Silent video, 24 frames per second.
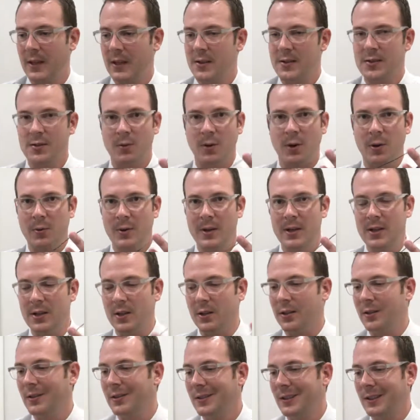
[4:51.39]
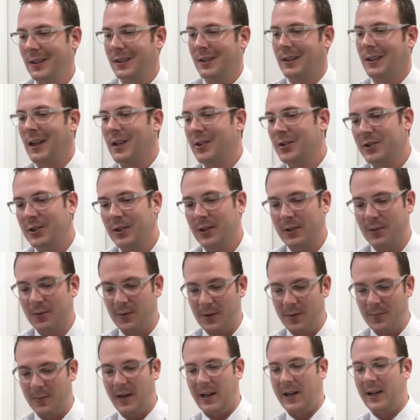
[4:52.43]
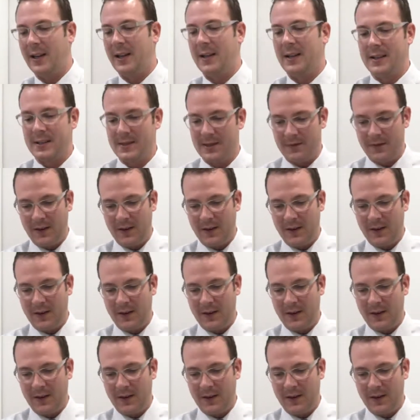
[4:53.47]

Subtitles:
So what we do, I'll show you with my hands.